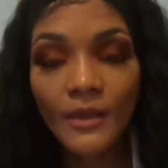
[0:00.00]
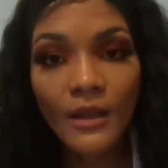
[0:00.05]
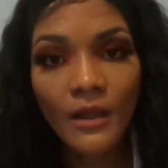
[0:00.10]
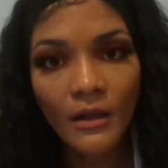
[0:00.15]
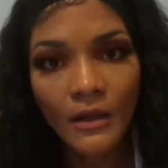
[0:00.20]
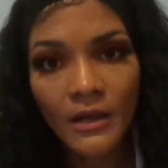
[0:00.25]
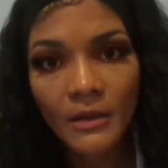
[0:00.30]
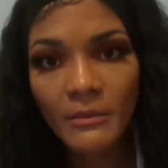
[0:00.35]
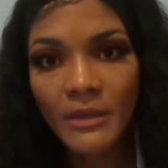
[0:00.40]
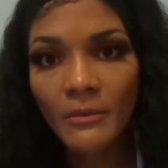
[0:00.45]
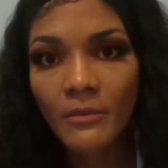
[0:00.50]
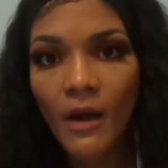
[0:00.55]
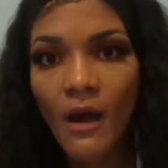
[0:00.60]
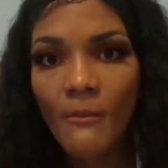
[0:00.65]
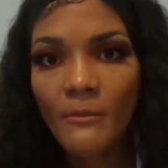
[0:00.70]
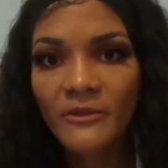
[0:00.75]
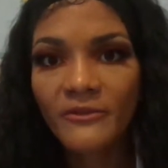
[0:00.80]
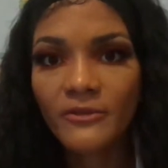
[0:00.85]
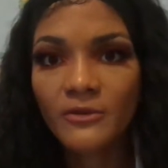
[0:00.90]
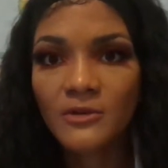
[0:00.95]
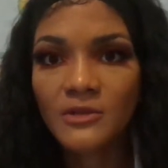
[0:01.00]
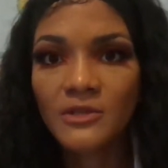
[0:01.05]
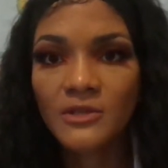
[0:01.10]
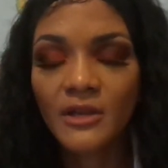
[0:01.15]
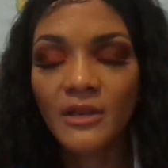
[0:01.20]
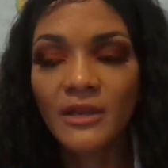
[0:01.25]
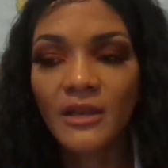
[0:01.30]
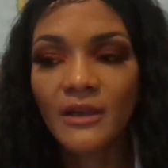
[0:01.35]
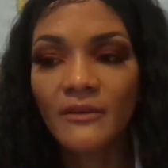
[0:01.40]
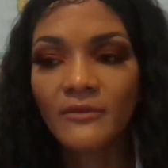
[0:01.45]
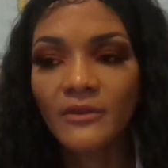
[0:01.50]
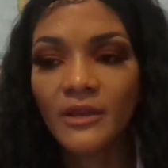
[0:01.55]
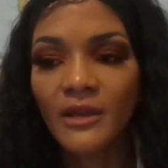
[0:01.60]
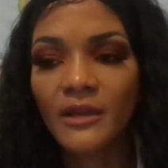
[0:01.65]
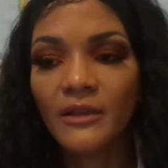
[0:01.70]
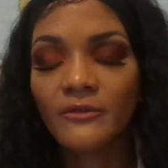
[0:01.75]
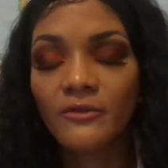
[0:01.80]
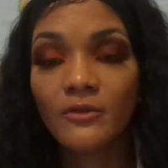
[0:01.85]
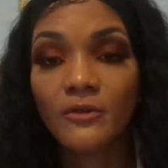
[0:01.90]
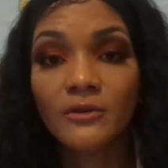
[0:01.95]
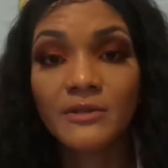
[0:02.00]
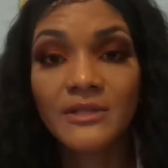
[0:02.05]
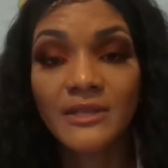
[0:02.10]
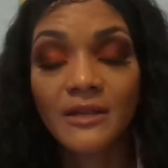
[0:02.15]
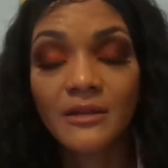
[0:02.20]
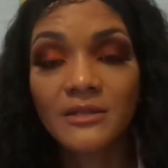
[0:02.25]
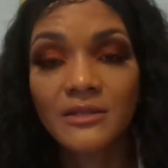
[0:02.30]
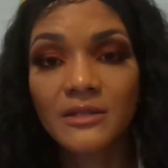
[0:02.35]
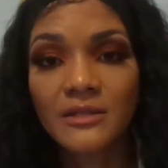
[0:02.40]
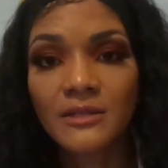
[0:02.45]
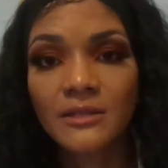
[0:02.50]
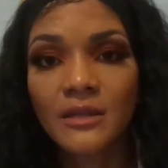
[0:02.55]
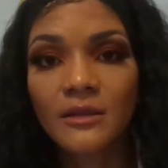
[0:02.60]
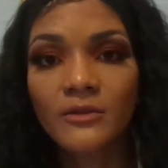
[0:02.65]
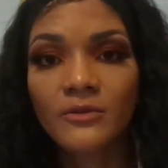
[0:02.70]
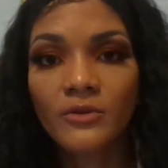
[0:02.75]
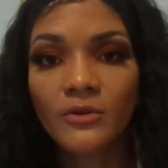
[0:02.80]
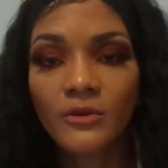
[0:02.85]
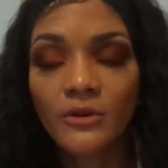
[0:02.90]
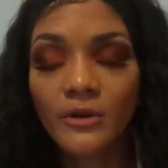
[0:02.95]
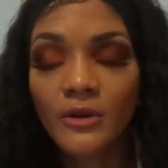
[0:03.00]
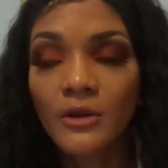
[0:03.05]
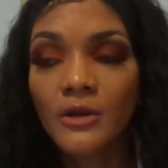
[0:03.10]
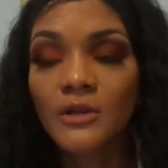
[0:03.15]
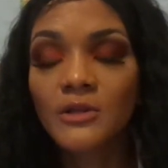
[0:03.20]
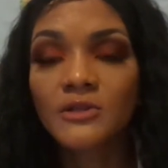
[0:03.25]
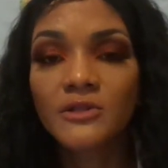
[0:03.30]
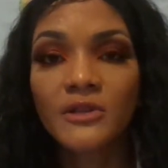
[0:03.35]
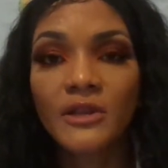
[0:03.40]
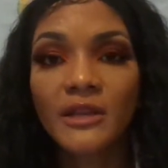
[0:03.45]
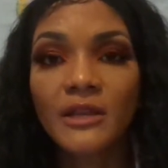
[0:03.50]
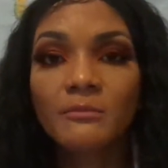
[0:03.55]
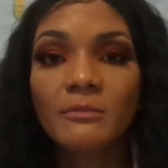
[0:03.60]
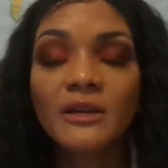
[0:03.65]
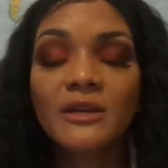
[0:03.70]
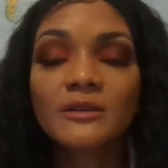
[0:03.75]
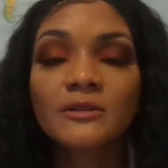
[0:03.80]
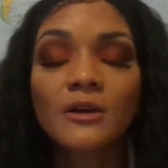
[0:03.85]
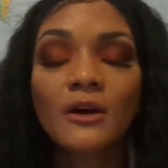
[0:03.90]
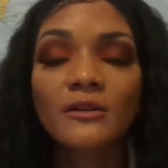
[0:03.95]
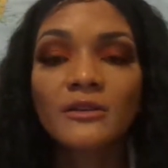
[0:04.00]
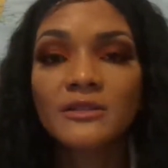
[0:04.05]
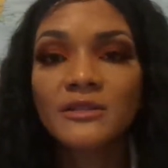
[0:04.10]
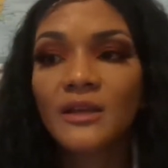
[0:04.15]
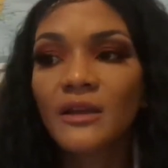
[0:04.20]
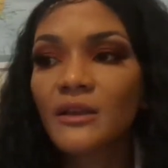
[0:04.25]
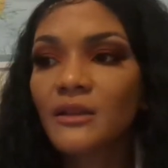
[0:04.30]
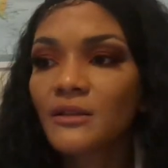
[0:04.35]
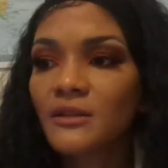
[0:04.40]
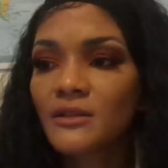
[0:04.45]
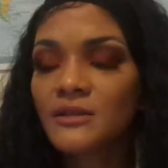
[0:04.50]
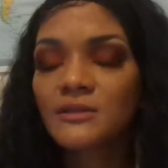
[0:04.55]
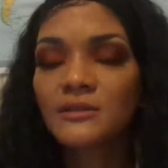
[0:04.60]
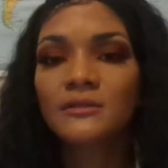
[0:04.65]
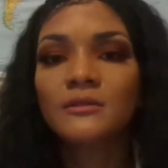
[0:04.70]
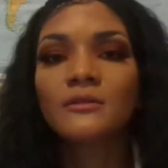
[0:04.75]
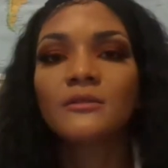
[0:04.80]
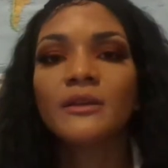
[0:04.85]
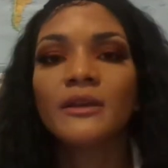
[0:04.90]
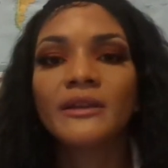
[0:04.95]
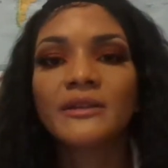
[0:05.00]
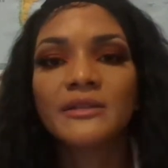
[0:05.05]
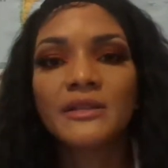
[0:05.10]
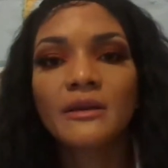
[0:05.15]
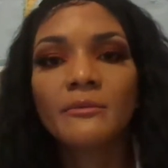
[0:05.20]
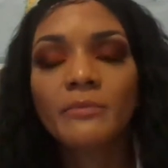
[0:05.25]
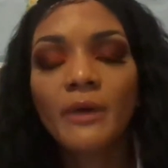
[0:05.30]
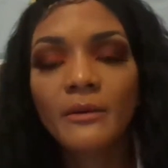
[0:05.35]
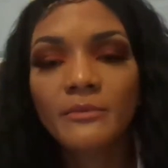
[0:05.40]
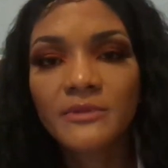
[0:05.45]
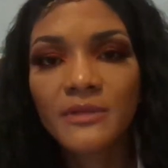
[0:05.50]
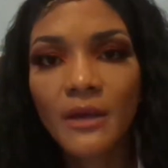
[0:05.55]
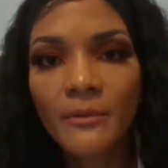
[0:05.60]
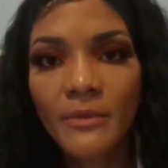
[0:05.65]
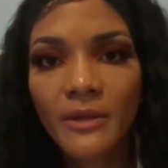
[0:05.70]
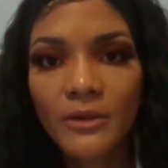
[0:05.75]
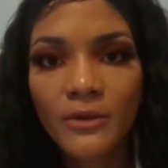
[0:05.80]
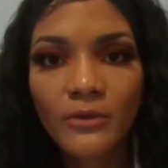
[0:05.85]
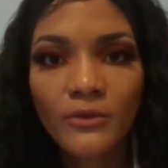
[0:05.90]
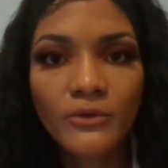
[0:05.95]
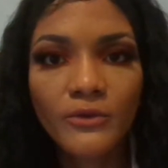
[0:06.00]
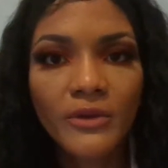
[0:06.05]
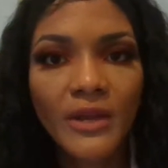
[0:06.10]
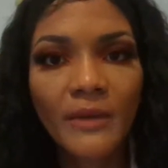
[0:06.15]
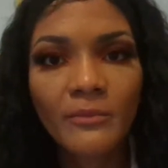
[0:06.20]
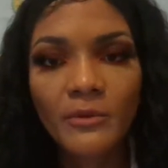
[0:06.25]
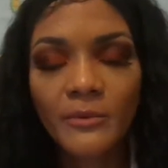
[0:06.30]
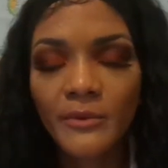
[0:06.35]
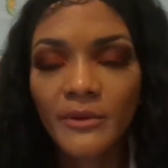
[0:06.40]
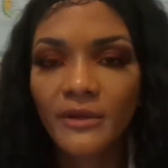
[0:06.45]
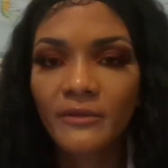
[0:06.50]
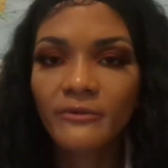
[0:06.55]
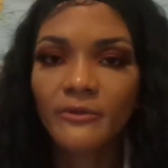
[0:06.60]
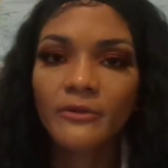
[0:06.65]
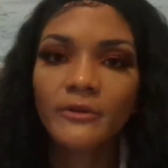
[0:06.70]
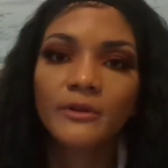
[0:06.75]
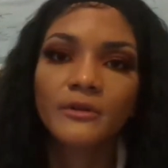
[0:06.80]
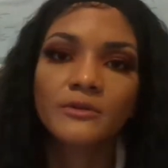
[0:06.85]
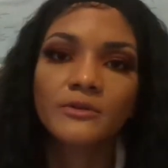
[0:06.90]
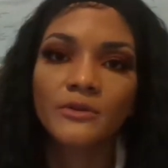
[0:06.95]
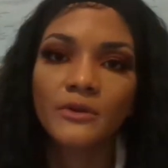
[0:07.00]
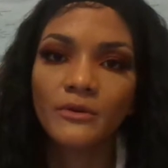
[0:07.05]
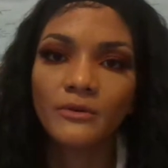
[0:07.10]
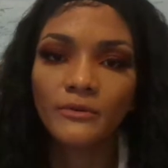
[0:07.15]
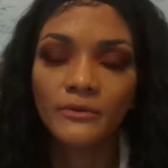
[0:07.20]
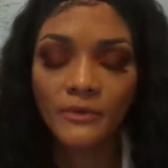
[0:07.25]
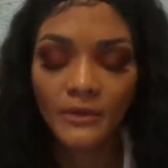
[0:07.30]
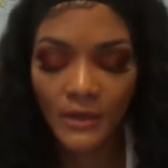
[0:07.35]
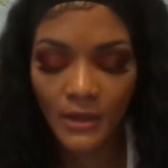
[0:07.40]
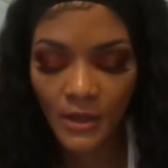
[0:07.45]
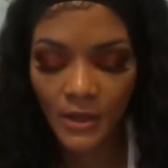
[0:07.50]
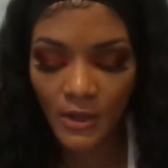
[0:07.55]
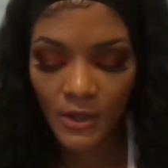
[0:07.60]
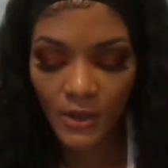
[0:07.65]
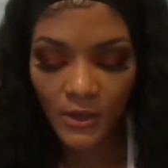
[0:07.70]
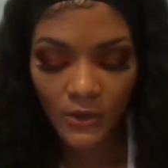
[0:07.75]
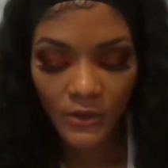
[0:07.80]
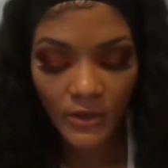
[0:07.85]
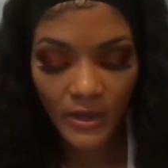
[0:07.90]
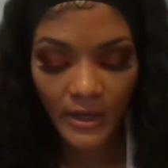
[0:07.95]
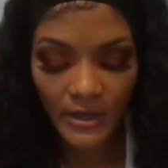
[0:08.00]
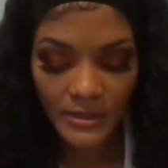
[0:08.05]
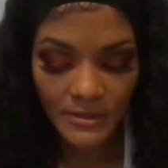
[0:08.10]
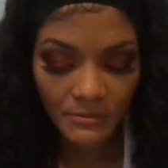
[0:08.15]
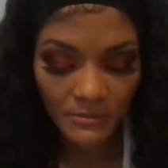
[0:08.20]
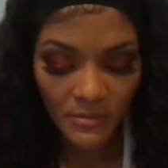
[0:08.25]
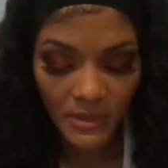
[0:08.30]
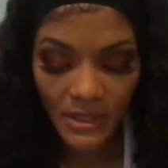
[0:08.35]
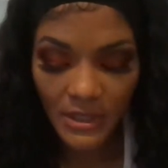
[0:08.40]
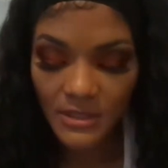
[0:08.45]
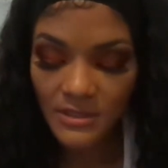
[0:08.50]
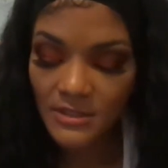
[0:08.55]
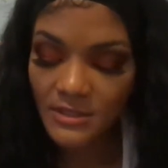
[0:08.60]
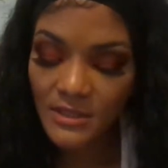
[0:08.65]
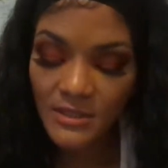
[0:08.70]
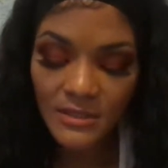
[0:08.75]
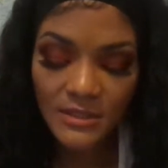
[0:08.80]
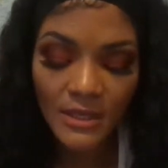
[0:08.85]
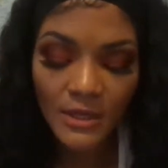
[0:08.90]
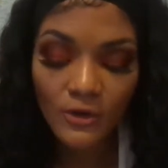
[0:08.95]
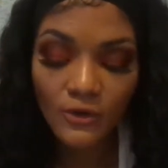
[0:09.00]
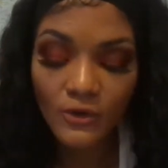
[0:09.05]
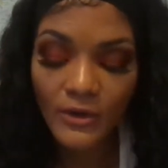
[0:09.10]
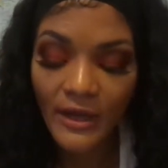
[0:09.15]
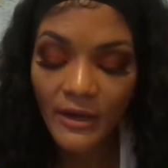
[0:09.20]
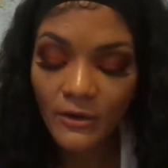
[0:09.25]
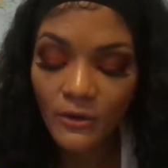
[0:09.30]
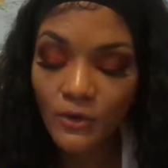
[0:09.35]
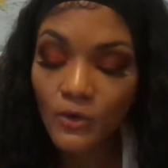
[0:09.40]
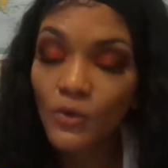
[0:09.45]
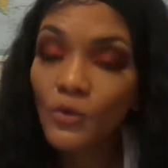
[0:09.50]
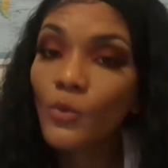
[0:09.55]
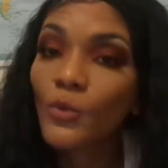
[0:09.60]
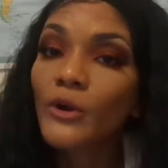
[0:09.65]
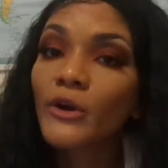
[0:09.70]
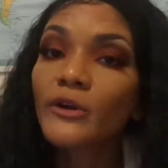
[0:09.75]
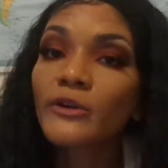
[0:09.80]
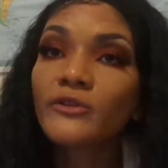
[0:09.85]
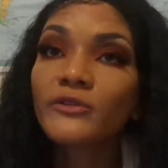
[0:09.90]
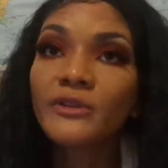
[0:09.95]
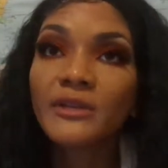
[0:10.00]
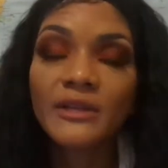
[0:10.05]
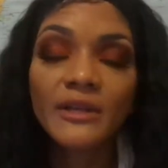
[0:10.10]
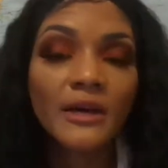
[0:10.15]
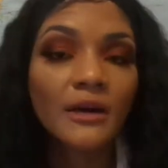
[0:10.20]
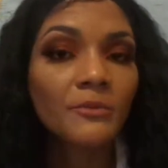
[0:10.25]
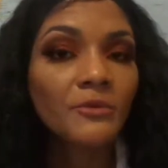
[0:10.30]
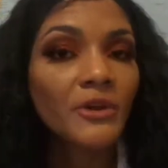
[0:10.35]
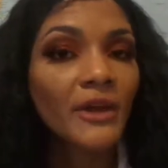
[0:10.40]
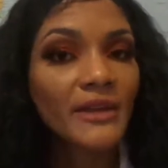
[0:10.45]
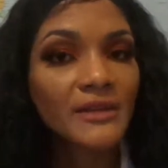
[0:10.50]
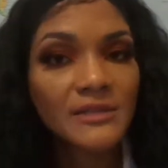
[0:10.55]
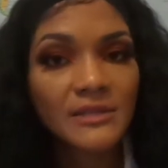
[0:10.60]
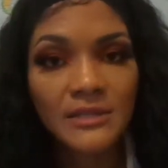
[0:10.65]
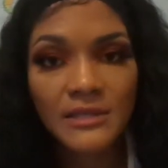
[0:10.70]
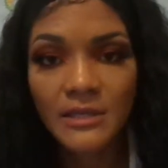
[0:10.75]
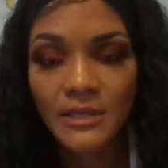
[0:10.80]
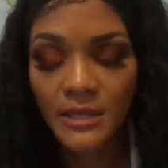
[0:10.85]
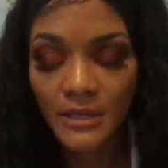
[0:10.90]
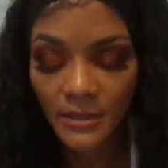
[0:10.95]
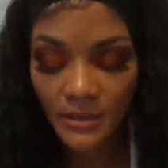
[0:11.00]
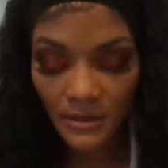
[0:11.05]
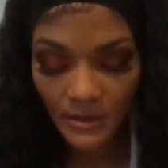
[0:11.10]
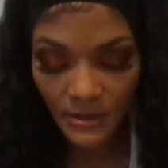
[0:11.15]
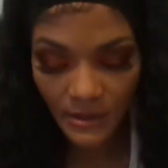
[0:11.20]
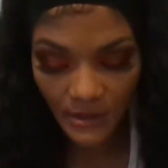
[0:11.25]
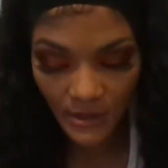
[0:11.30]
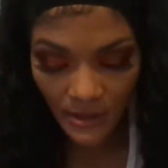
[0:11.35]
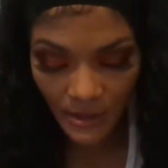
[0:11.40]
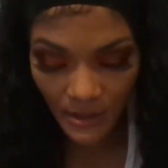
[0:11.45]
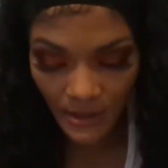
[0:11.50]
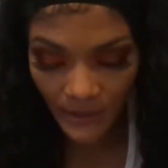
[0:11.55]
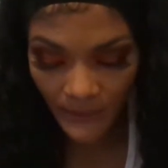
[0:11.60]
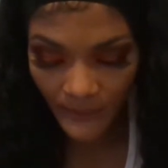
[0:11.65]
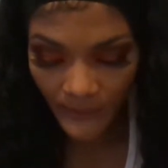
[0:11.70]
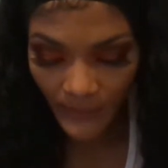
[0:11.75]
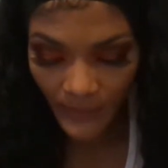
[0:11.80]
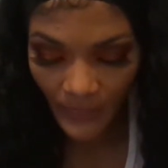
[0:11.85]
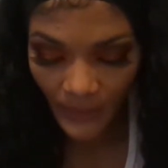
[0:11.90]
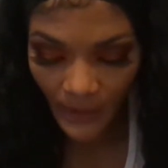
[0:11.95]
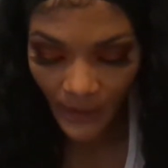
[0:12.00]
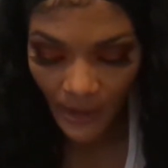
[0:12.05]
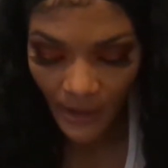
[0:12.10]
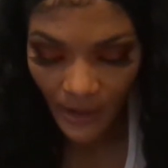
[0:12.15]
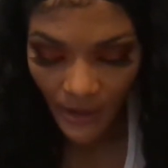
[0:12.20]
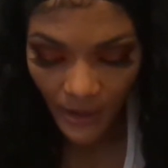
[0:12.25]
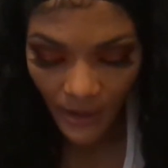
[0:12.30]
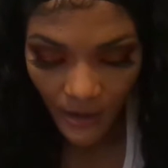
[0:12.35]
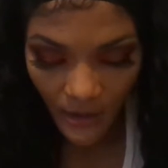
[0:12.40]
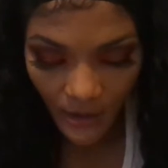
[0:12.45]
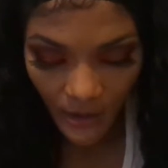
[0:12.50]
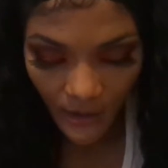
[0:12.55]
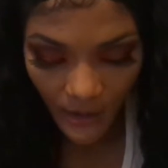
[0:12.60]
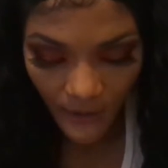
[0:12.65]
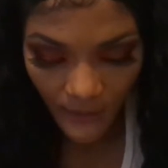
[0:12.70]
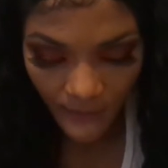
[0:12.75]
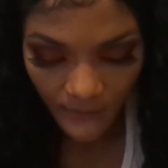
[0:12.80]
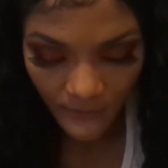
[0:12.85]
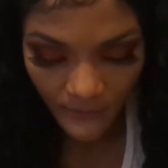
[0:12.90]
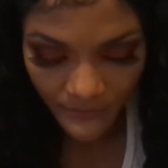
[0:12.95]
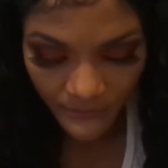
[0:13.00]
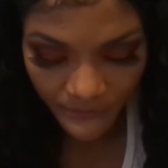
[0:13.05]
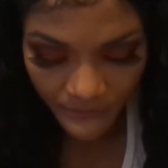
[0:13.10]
gonna be a problem if you don't study every day, if you don't stay consistent on your studying, because all of a sudden this exam pops up and you're not prepared for it. So you gotta be consistent. You gotta know where you need help. You gotta seek it. Um,